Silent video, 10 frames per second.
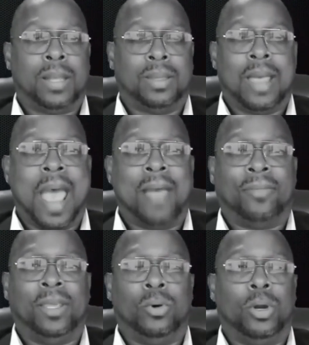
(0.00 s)
an
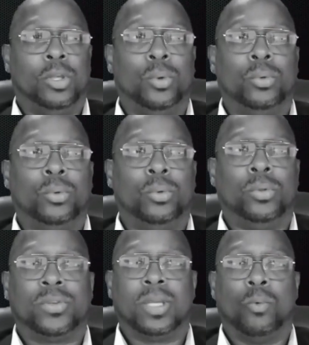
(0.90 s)
athlete or a youth or
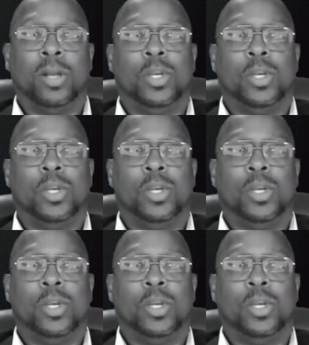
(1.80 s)
someone that you